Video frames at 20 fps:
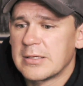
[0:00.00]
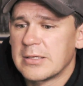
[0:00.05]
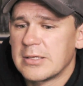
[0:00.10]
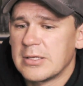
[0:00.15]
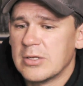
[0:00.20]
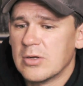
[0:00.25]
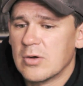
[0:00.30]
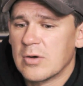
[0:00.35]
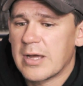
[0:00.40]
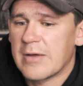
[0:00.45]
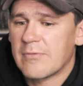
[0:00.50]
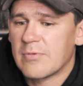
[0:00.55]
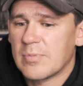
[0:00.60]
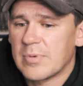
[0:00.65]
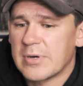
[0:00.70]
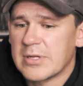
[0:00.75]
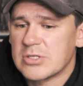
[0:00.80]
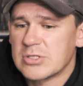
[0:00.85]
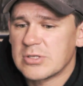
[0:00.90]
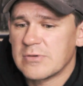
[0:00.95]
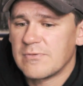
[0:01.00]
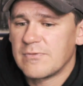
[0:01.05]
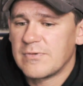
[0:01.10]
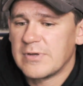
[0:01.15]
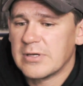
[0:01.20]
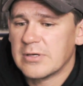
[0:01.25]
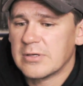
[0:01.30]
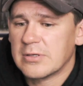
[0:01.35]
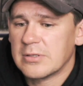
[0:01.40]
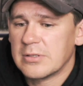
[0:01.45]
you know, everybody should
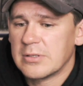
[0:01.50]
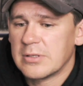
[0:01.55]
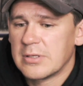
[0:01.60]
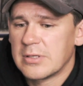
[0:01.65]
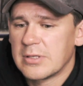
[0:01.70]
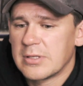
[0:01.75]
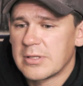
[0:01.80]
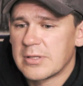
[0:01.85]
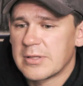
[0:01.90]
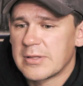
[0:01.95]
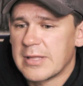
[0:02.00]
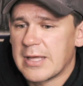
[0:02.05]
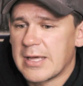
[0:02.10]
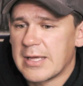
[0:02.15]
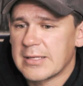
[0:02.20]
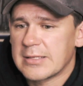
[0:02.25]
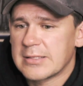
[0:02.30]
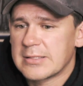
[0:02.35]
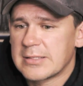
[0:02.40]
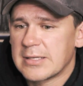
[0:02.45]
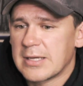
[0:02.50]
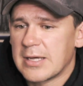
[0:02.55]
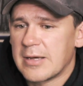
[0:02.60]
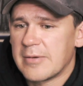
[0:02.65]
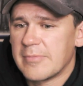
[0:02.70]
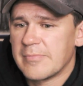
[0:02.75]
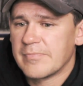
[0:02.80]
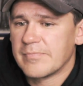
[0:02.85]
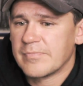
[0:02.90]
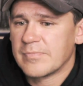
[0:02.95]
feel that
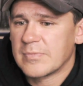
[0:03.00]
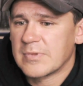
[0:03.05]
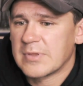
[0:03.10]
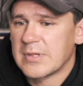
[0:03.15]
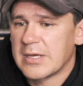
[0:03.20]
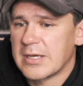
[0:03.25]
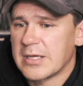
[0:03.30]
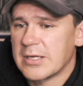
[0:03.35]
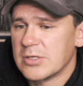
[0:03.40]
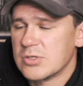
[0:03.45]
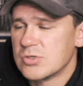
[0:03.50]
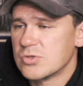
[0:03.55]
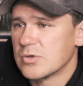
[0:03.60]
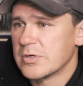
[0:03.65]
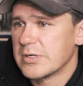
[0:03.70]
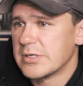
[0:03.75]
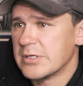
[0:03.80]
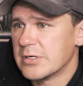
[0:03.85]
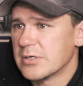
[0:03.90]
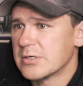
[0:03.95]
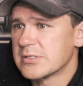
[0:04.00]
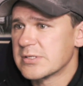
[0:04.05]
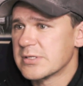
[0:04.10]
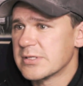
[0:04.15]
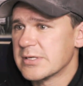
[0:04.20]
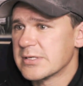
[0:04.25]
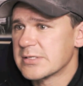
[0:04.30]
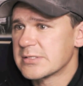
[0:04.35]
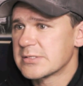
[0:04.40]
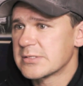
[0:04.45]
they can enjoy years of
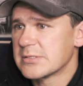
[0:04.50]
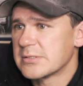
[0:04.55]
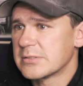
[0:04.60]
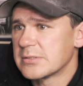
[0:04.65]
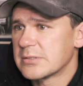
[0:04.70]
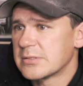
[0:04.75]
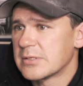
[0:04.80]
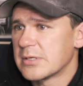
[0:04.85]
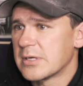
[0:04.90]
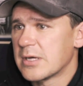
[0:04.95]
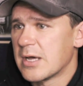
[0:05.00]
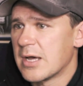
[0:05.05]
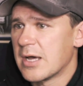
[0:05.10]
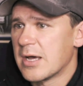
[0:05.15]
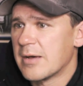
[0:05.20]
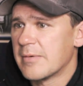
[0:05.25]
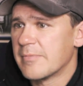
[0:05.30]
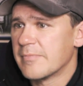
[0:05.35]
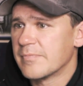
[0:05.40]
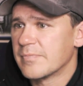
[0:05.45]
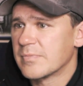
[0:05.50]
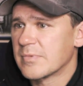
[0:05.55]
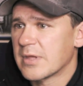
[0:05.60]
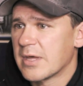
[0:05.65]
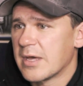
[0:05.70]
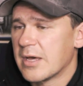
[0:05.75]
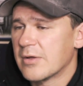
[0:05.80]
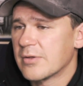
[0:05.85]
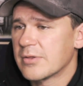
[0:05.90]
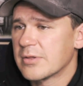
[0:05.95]
this
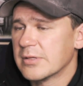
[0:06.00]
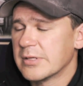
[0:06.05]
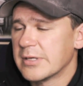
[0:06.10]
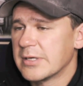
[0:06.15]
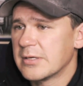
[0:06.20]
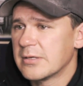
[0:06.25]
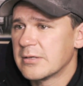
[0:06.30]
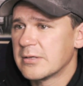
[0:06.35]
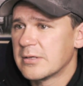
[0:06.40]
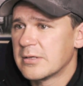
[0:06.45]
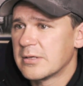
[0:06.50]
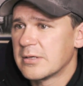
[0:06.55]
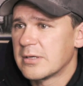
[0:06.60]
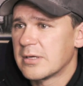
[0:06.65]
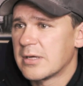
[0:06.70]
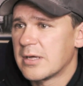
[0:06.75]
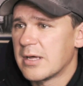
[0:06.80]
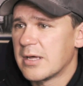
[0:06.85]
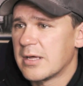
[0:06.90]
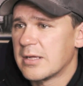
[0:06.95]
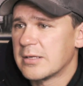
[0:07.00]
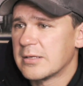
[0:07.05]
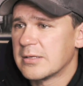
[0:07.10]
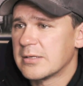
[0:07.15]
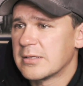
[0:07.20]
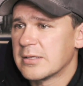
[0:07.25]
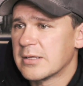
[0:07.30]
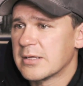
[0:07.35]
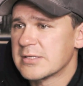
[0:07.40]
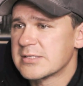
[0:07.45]
healthily
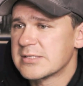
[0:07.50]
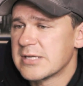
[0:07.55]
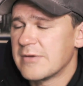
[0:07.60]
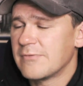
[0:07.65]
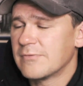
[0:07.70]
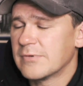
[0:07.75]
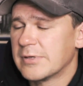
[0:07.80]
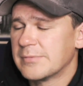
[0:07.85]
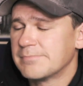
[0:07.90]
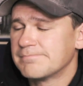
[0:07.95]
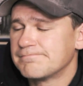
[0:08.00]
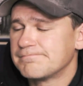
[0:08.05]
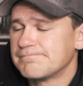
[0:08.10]
and safely.